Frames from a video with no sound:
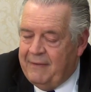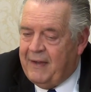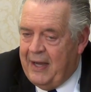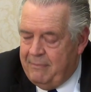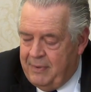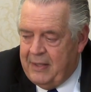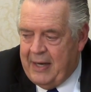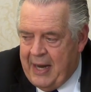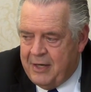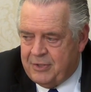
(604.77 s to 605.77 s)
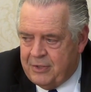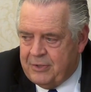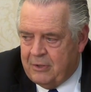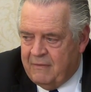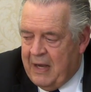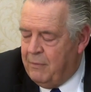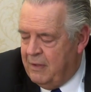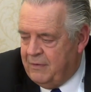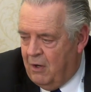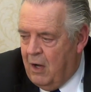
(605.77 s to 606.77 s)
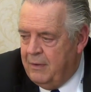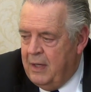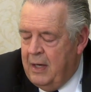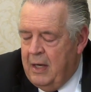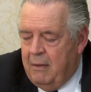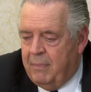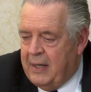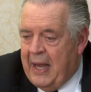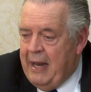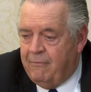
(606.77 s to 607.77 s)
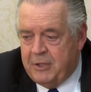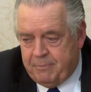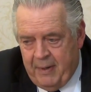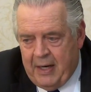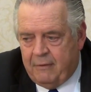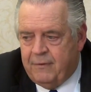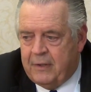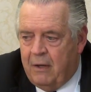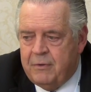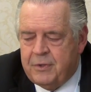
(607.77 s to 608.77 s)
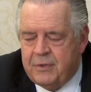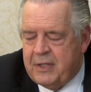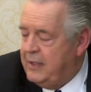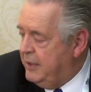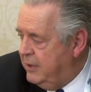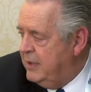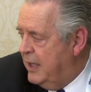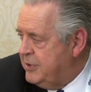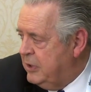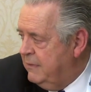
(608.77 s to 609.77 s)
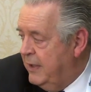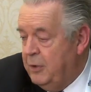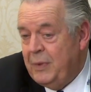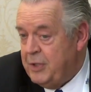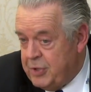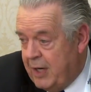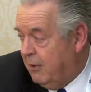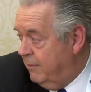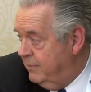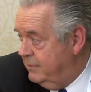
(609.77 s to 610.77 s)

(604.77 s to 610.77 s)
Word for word: If I had been asked to serve, I would have gone. But I have respect for those who said they could not serve and who went to jail.